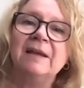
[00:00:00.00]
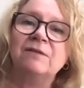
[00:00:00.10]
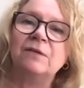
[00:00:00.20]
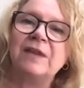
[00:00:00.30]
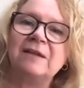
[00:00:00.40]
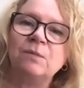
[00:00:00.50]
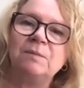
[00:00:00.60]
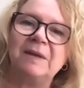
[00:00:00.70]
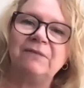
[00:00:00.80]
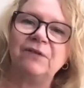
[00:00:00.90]
So this
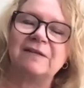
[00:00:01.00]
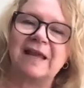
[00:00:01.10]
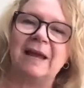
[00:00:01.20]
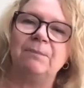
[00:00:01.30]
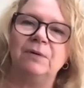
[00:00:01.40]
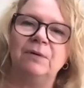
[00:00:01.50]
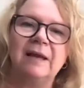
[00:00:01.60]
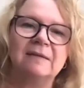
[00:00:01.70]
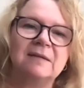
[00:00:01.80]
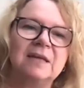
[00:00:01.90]
would be, for example,
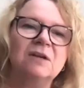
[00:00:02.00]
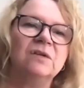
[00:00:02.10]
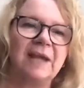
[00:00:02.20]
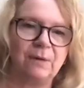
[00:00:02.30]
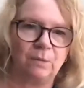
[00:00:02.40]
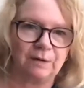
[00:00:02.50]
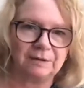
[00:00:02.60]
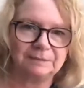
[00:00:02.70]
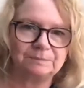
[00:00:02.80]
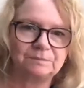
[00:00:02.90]
a single network,
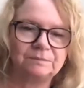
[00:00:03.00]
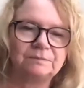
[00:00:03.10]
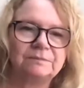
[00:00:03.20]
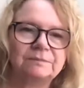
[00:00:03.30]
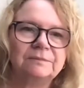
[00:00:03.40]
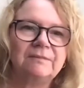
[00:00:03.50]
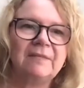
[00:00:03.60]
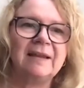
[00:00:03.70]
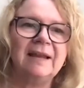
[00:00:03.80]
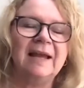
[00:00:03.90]

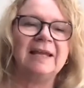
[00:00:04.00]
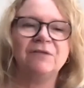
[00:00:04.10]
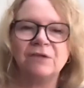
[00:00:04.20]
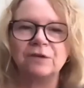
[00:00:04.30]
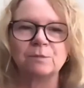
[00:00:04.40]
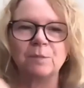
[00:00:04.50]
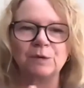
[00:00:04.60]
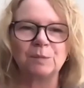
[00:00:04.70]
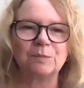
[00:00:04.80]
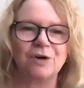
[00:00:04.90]
even though there's
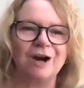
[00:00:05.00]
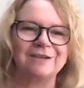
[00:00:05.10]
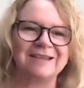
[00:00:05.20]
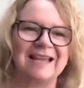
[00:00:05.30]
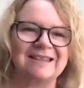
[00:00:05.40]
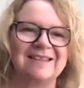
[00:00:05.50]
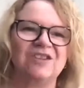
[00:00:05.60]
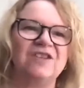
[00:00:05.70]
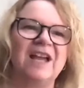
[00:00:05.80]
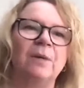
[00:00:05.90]
multiple prongs in that
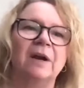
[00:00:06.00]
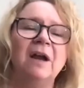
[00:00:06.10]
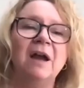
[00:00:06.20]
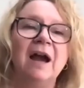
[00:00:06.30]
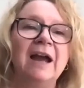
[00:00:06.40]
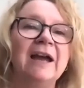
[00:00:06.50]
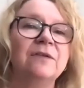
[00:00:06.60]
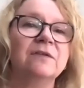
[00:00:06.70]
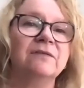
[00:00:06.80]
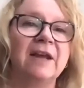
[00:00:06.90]
single network. A
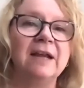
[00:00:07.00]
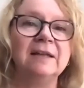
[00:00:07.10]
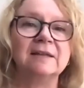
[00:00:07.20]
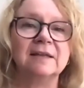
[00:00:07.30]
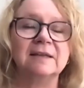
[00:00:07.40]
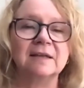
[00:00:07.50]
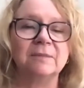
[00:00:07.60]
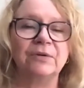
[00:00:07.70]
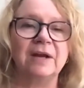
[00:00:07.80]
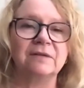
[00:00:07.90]
health surveillance is
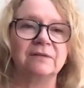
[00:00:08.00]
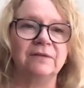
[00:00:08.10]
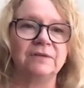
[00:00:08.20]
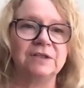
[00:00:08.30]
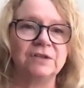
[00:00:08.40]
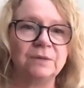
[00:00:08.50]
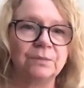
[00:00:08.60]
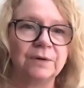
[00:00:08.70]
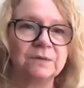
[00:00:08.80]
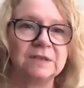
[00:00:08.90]
comprised of
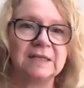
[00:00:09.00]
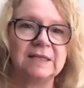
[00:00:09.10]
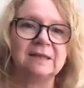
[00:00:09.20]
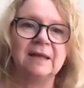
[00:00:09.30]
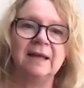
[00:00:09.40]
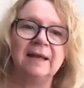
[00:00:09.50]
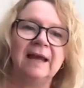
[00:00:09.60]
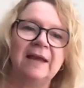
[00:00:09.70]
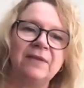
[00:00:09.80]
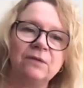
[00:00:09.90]
52 proteins,
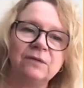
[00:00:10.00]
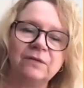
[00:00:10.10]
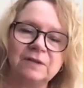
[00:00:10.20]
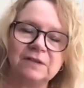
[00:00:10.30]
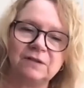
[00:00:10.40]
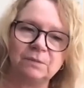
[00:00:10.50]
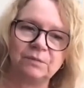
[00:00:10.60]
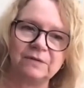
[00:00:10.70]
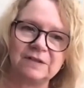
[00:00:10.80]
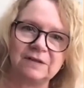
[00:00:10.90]
and those 52
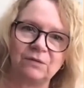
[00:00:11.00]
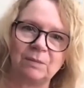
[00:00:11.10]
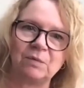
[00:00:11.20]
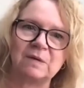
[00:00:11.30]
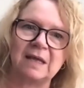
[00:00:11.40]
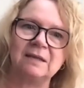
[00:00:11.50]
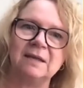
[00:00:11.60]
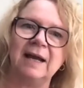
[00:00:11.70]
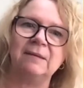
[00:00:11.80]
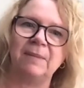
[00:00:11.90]
proteins represent
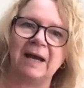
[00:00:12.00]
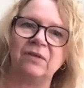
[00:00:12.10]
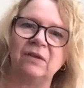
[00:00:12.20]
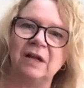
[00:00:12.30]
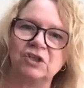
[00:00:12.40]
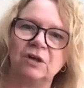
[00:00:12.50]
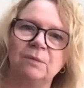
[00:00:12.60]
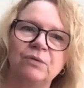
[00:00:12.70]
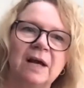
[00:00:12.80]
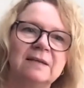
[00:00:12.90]
9
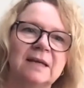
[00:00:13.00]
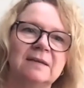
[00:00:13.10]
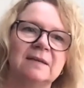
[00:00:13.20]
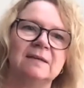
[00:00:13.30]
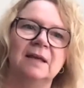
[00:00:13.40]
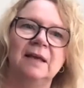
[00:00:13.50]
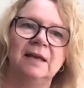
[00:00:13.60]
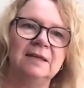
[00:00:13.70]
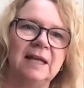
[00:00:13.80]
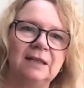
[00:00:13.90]
pathological processes:
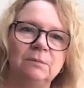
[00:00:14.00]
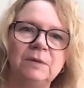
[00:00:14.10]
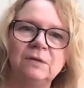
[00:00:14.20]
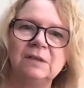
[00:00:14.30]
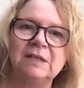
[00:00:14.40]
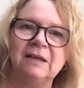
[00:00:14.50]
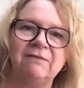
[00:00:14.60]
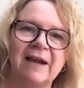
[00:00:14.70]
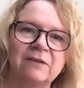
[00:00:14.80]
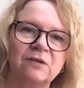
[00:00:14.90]
innate
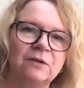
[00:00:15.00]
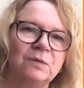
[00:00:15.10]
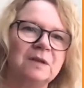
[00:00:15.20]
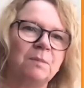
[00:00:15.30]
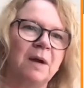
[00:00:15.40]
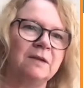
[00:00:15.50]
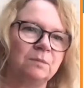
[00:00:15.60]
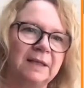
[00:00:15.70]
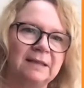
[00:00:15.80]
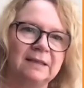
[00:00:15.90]
immunity, vascular
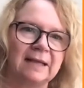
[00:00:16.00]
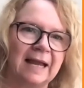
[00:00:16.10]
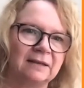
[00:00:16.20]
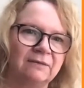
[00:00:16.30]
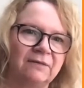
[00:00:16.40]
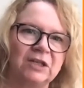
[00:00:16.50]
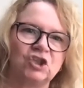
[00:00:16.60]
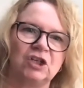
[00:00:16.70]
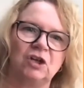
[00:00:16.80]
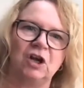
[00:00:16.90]
response, platelet
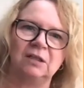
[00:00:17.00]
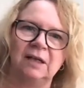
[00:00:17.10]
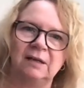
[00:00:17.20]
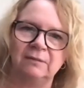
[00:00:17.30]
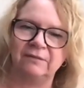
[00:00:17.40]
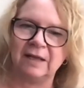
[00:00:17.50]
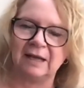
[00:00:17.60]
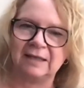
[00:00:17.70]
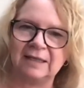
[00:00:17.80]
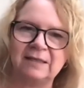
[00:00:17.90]
activation, heart, lung,
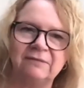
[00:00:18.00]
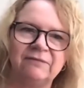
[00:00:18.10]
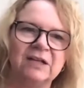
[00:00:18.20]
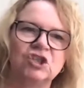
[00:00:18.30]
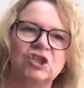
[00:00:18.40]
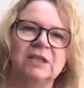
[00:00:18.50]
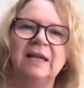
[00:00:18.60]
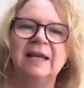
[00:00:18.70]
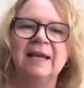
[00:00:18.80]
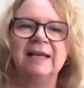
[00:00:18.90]
kidney
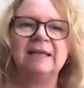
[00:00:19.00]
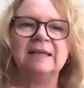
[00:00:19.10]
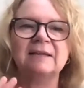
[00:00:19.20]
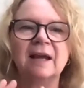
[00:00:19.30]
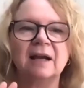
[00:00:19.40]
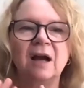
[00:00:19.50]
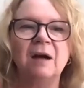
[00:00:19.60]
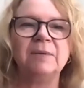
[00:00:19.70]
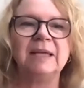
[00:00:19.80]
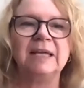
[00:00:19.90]
function. It is a
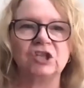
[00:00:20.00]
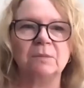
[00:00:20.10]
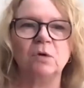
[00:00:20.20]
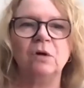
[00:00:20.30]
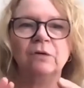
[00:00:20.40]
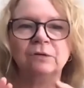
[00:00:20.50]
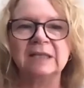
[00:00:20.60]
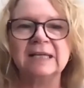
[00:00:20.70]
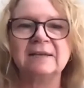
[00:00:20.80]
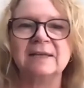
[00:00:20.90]
combination of more
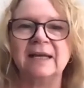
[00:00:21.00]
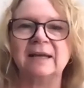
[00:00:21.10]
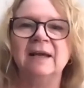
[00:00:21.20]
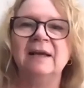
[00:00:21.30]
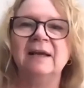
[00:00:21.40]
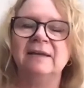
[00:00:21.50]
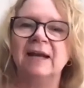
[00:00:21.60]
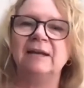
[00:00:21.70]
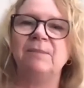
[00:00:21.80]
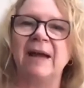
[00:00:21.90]
holistic
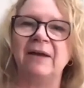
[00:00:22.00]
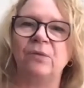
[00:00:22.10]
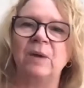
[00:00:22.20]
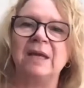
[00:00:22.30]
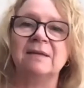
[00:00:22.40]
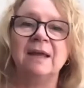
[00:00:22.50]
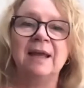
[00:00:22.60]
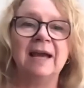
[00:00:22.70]
9 pathways.